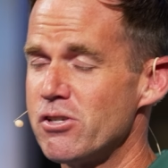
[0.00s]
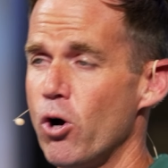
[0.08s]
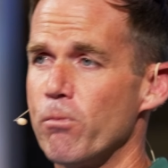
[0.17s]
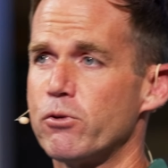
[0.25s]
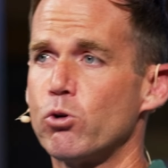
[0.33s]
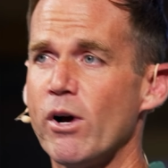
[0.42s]

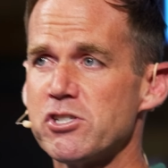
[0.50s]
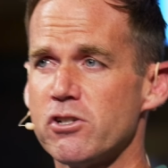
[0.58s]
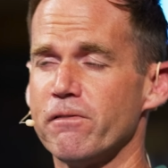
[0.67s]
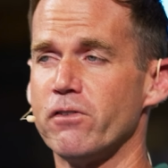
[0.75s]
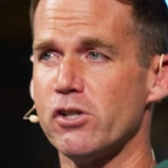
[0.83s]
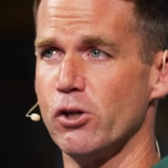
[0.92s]
so,
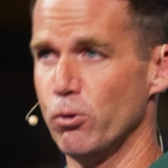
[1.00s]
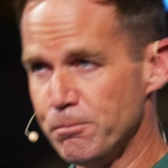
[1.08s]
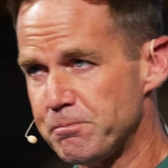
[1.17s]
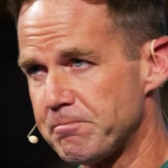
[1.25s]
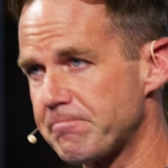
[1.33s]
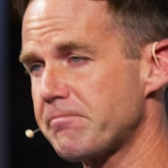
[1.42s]
question for
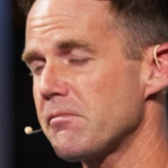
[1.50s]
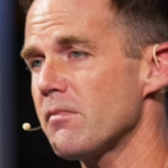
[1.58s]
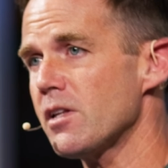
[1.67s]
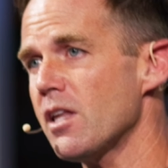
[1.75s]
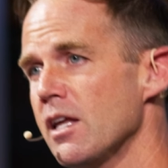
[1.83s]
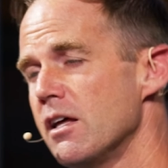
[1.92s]
you,
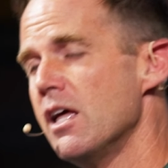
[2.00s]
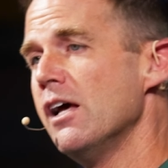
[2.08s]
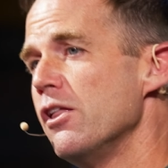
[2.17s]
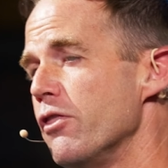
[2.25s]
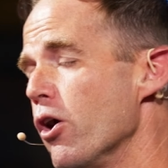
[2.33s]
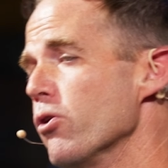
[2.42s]

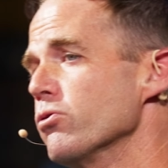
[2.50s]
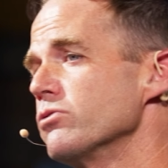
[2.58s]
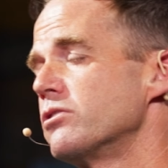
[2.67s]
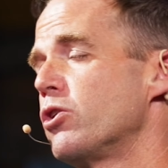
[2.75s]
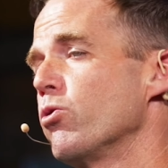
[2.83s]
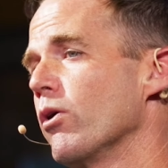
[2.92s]

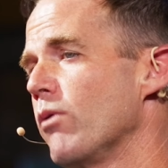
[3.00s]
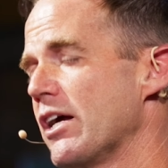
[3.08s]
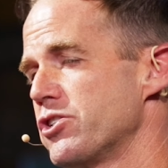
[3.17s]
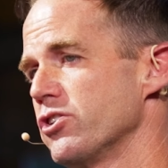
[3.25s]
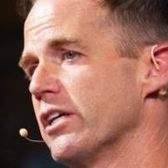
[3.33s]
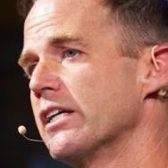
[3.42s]
those who are
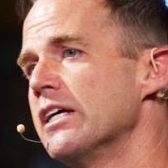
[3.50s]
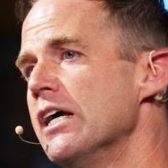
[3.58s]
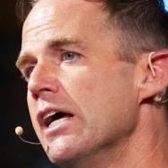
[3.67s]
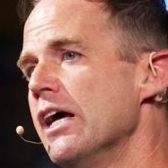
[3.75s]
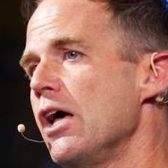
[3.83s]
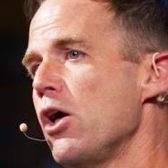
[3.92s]
watching.
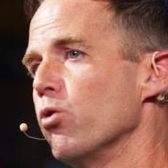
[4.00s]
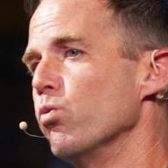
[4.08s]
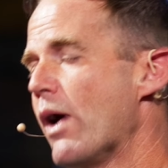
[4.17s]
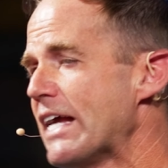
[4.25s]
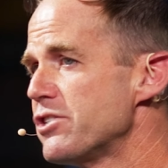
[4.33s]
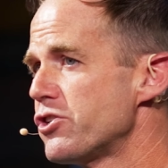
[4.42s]

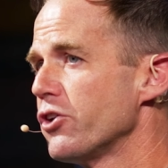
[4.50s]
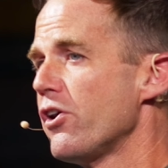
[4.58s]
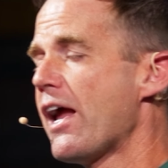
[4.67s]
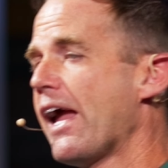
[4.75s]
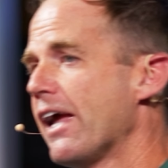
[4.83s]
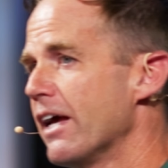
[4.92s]
Raise
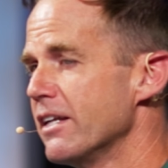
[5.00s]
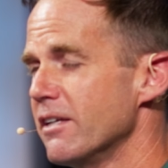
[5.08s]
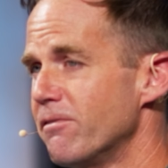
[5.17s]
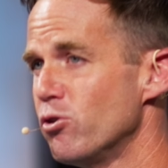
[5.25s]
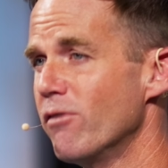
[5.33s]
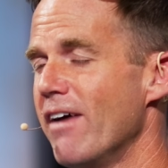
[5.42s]
your
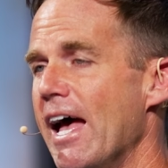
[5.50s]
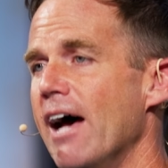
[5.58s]
hand if you have